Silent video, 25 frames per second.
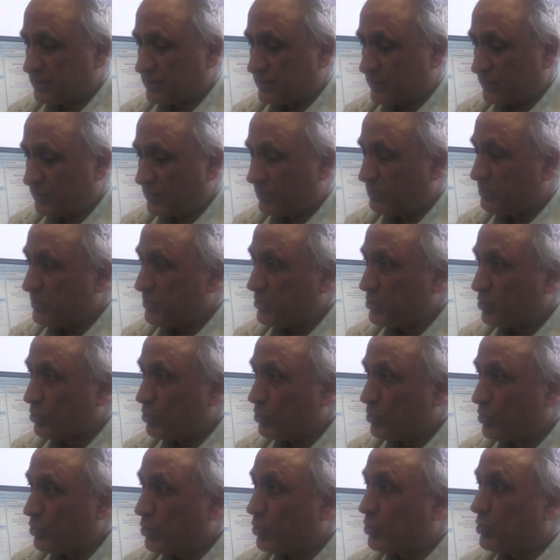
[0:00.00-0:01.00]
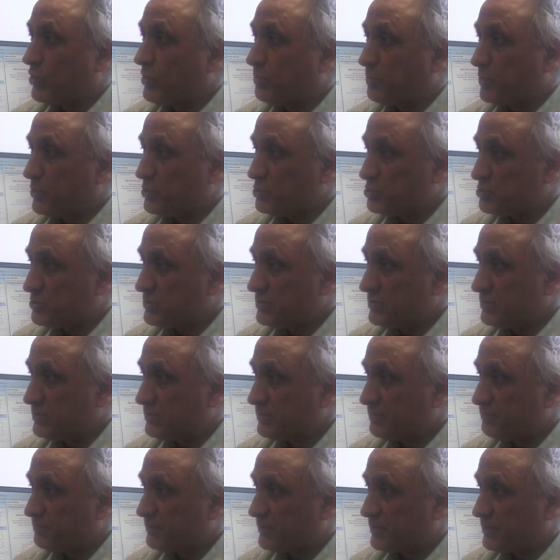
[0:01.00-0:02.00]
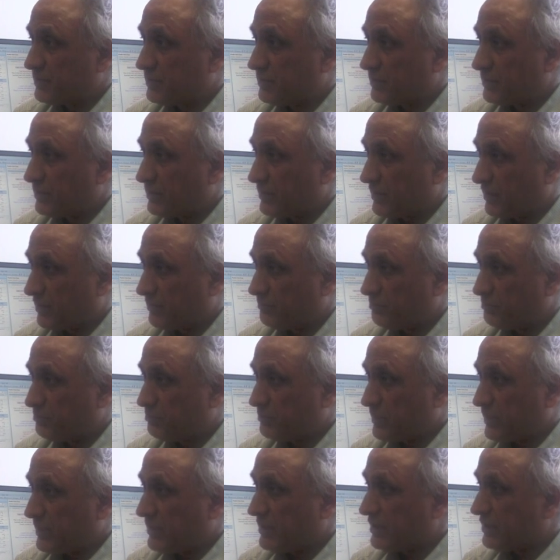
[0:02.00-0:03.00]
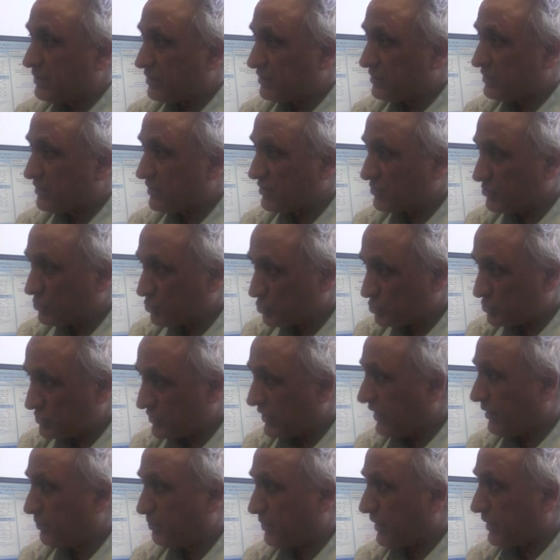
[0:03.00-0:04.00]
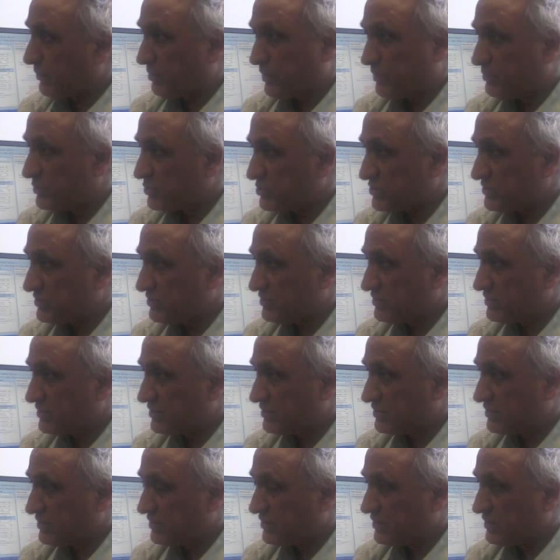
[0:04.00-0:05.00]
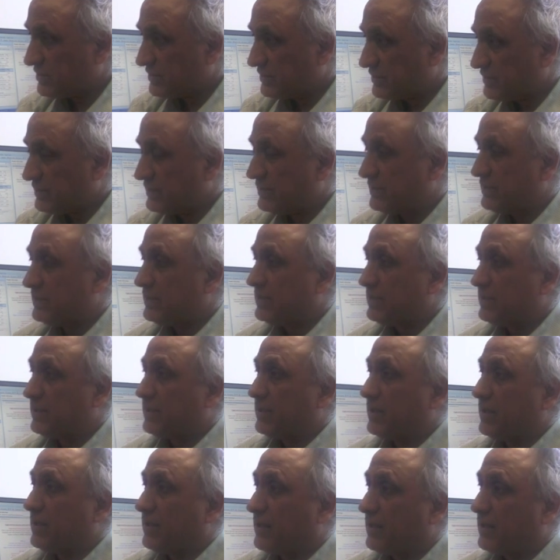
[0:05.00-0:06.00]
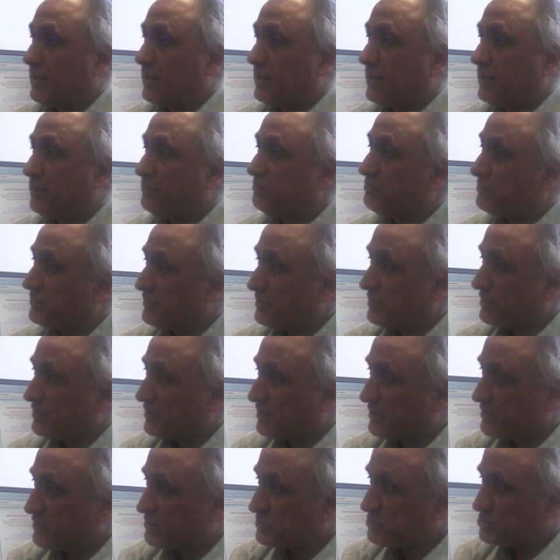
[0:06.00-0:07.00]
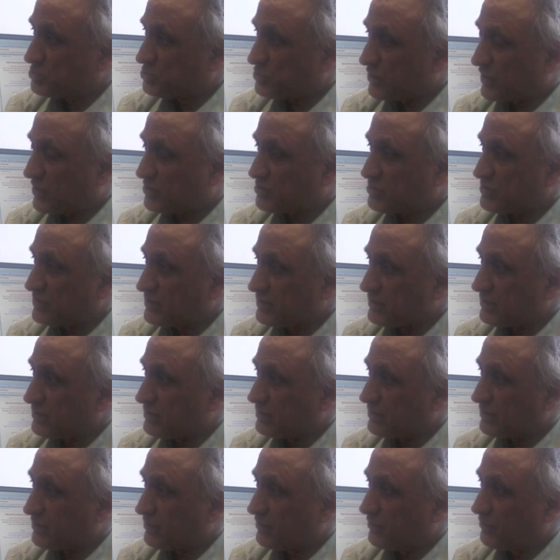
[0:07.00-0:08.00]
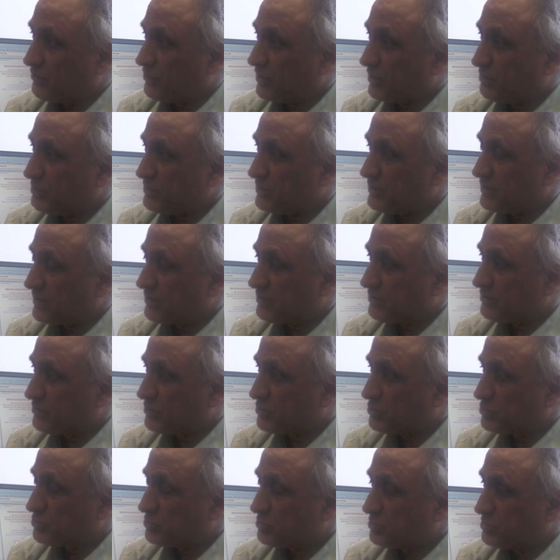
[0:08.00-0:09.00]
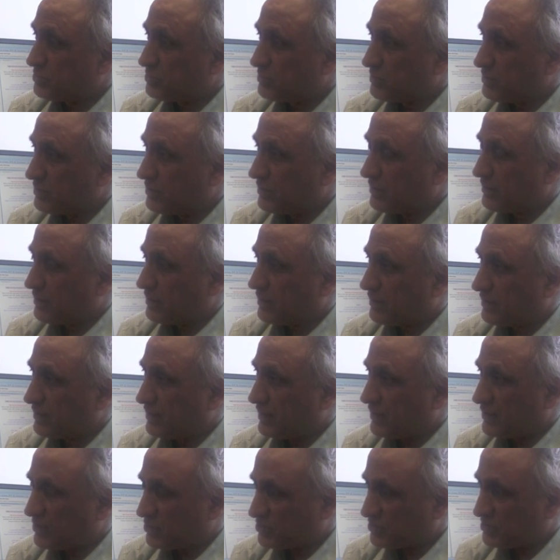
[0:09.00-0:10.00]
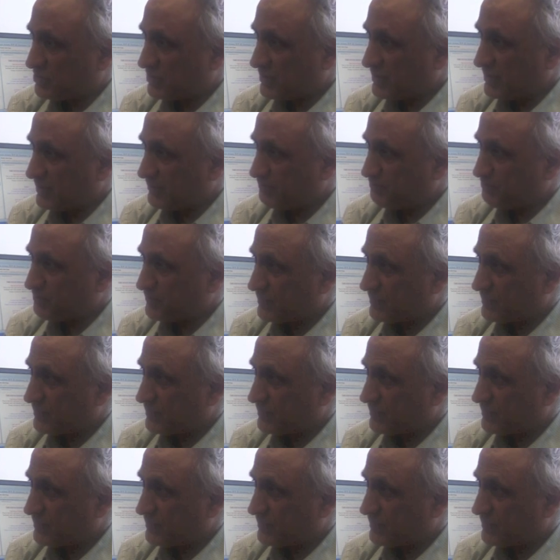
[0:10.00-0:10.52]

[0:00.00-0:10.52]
there will be no local pollution, meaning there's no tailpipe emissions. The charging will be done through electricity,